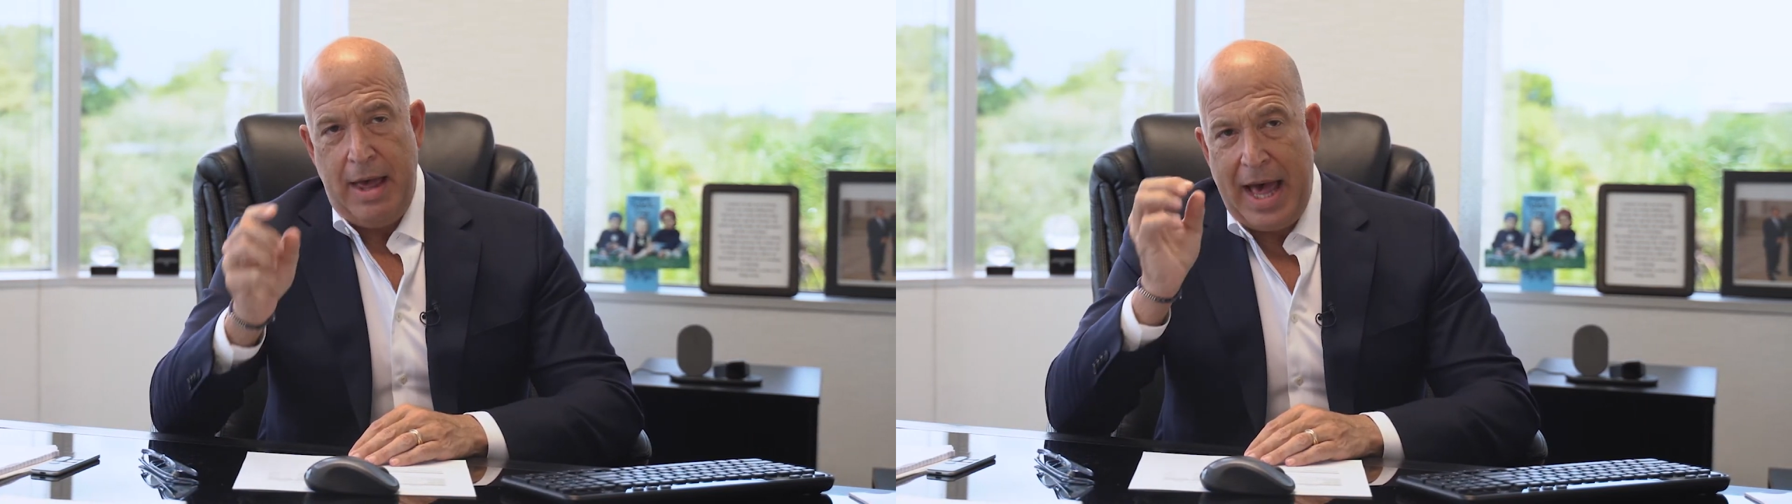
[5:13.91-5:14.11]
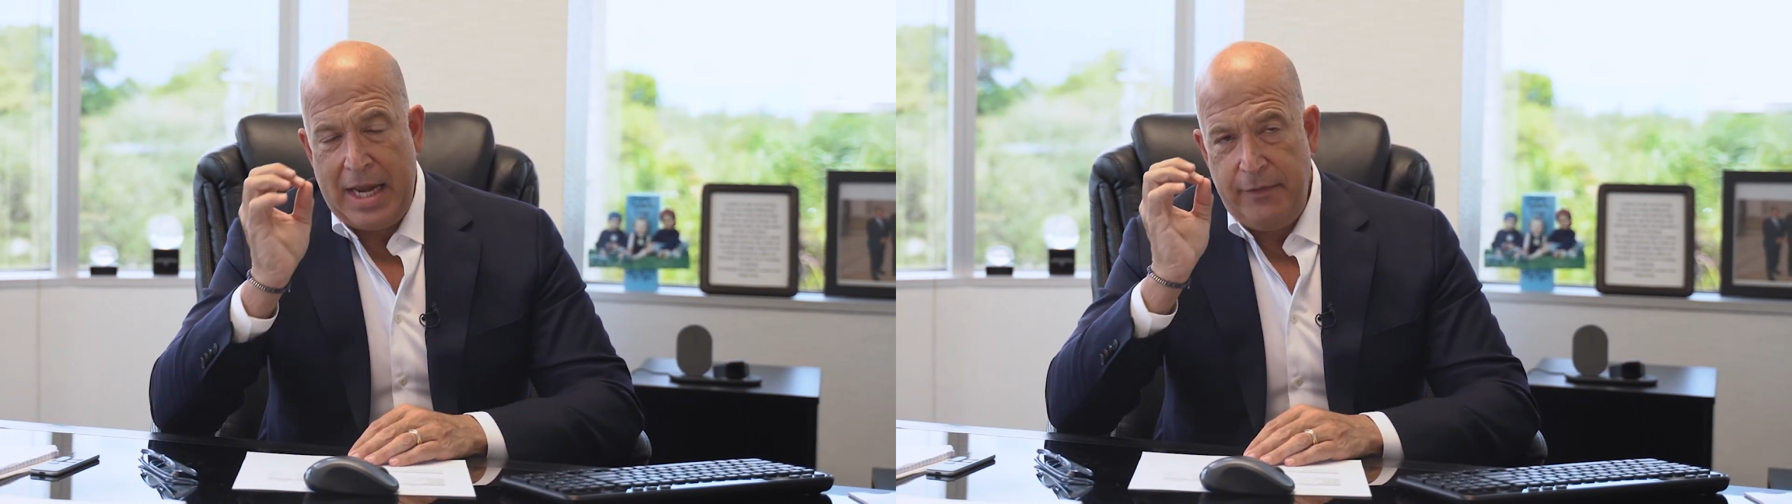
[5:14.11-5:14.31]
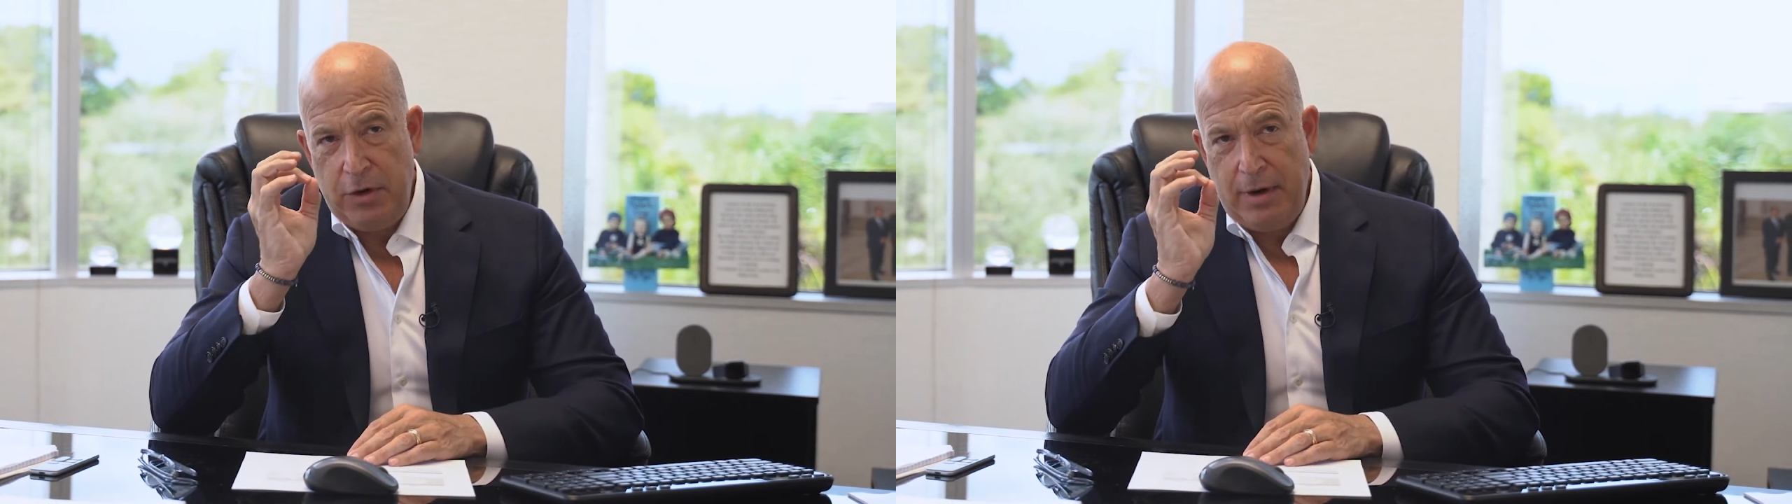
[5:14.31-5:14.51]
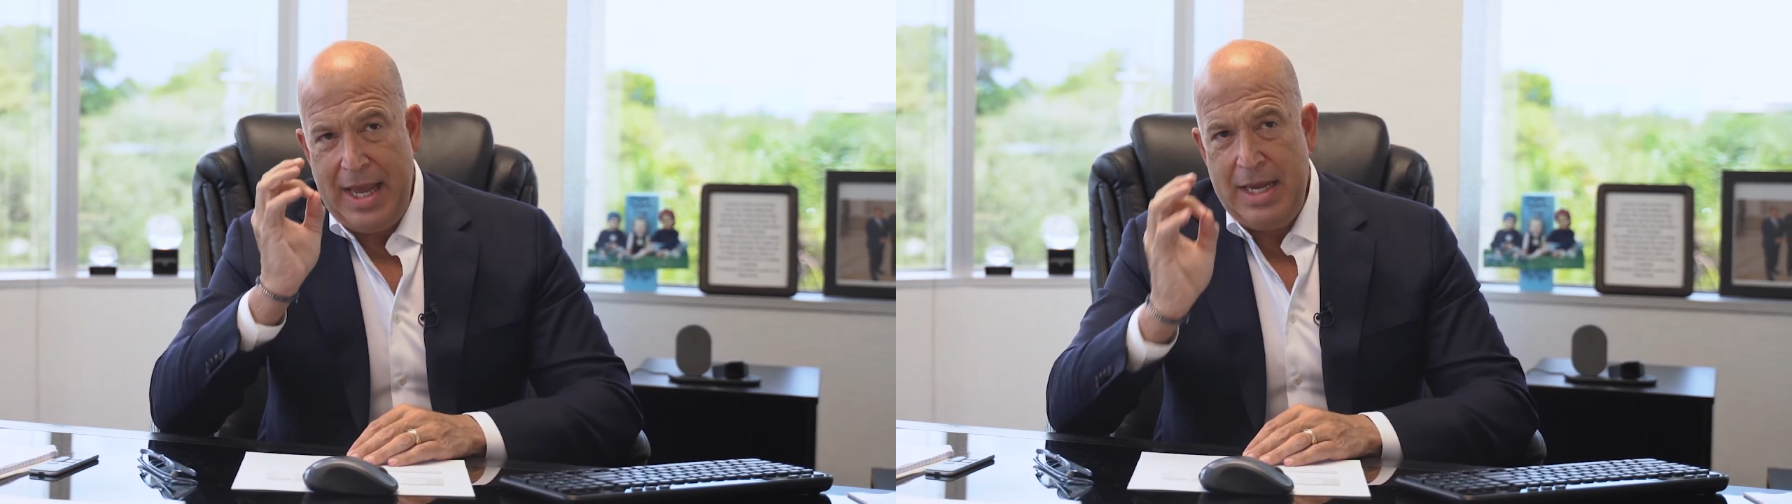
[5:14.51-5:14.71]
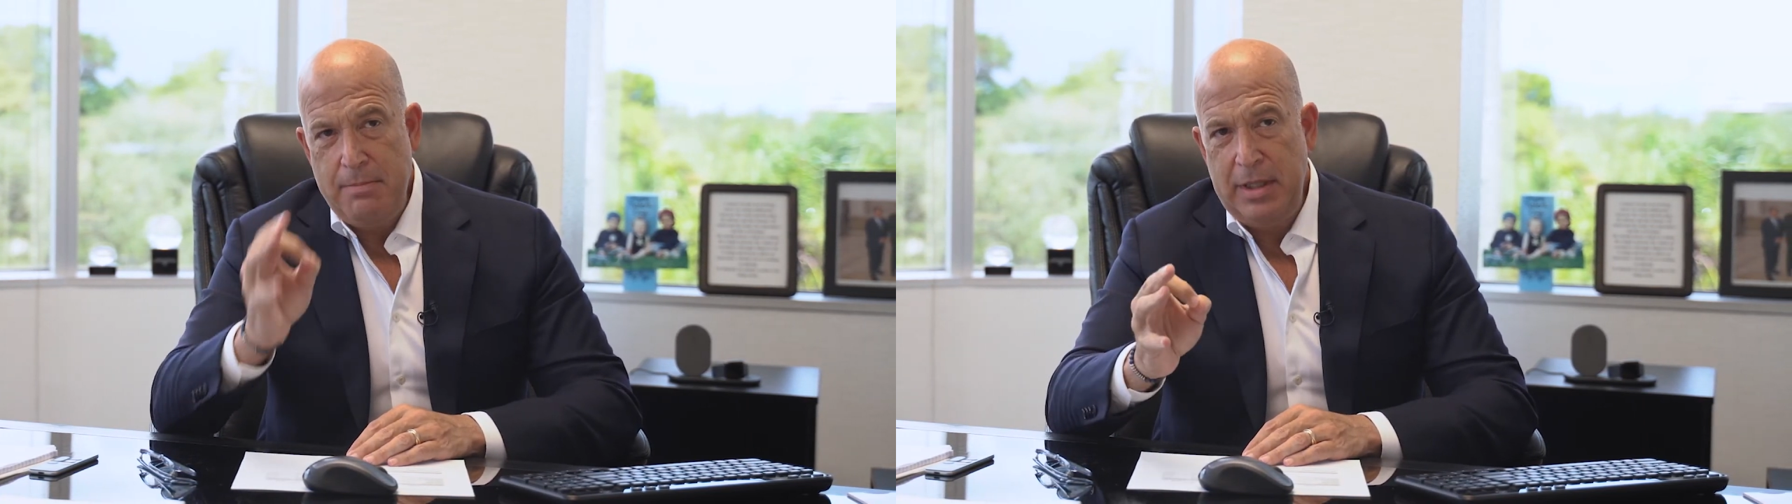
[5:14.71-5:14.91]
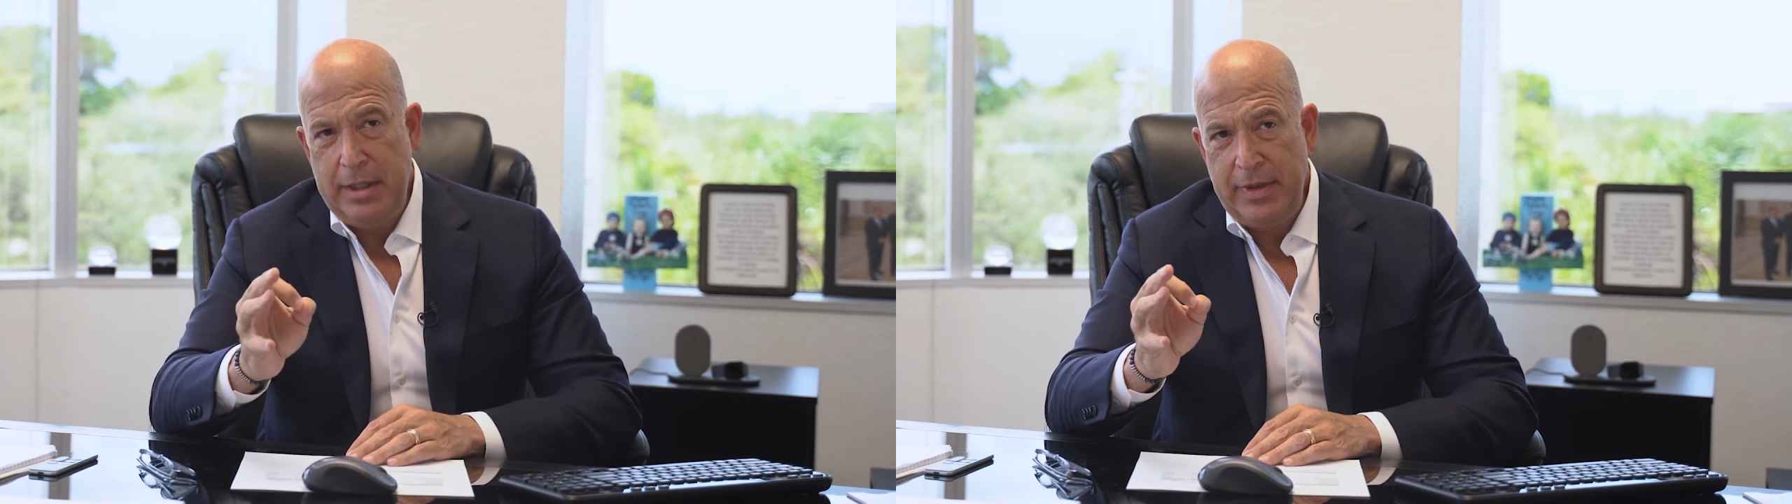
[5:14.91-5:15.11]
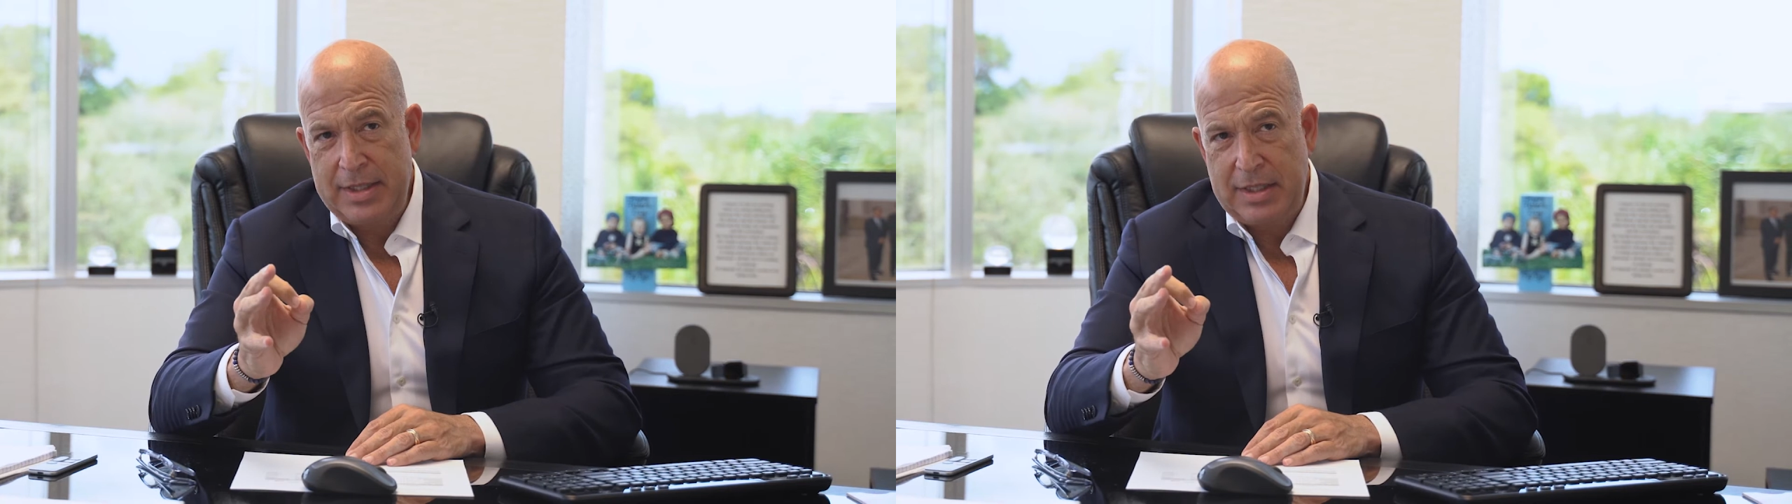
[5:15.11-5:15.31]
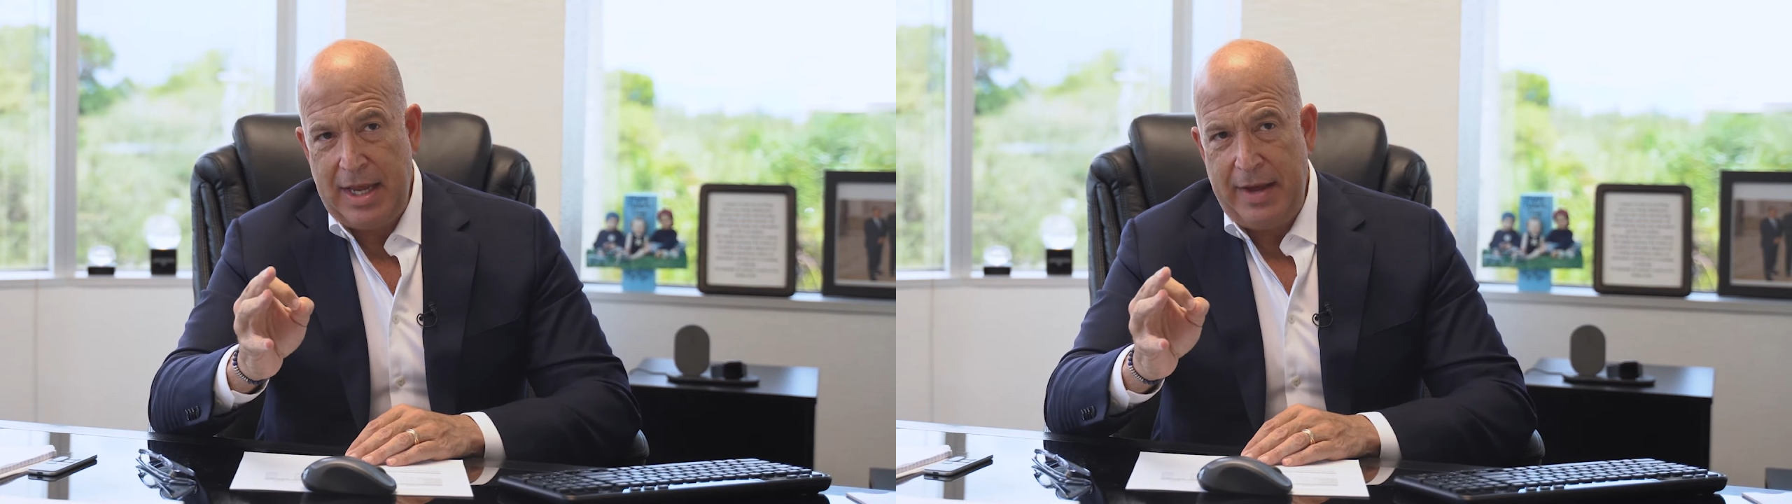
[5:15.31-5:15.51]
Out of your $8 million
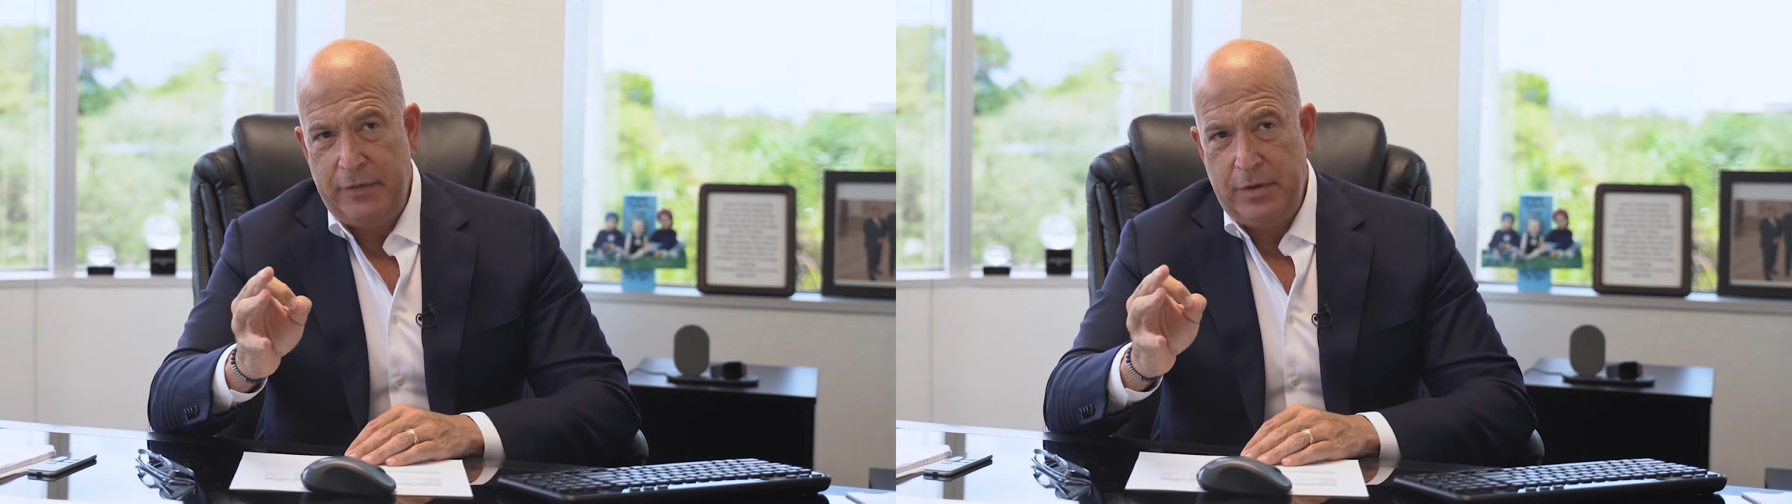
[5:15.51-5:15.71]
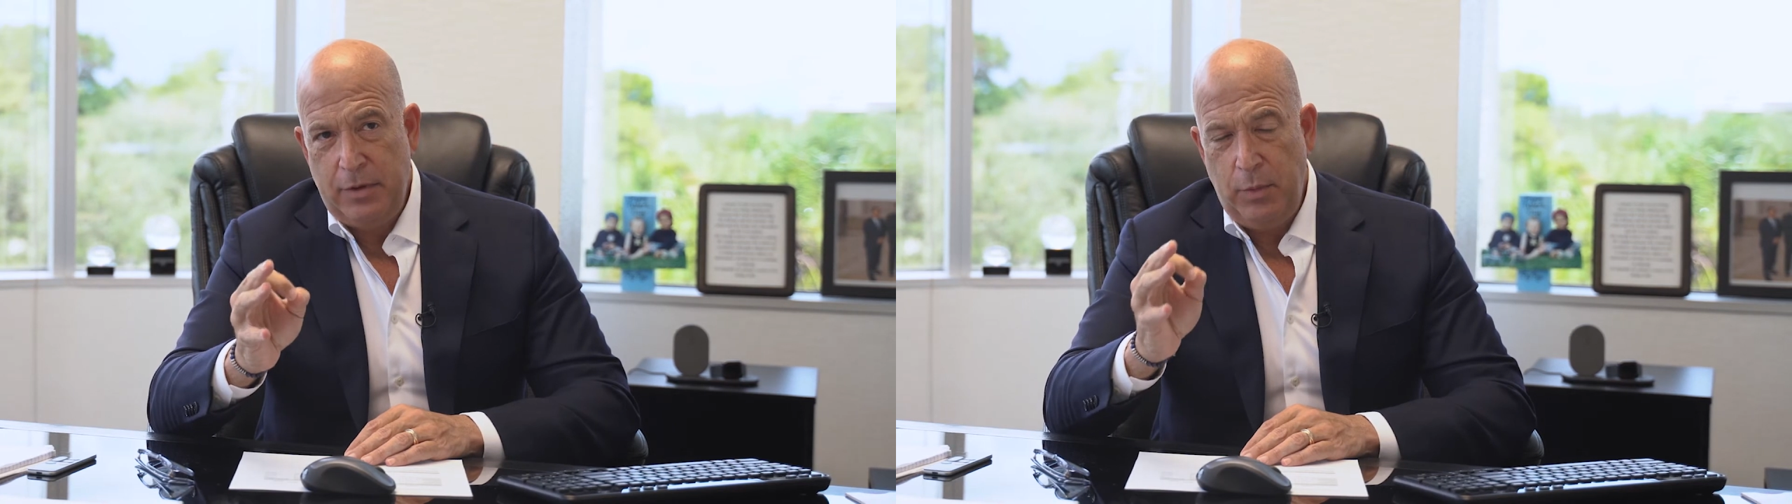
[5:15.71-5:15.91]
that's left,